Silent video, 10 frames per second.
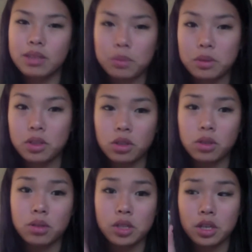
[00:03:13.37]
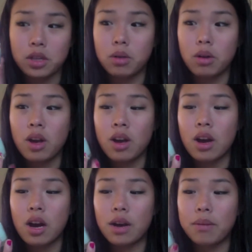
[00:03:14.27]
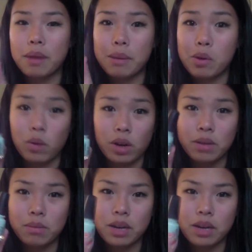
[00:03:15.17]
This one could use 2, maybe 1,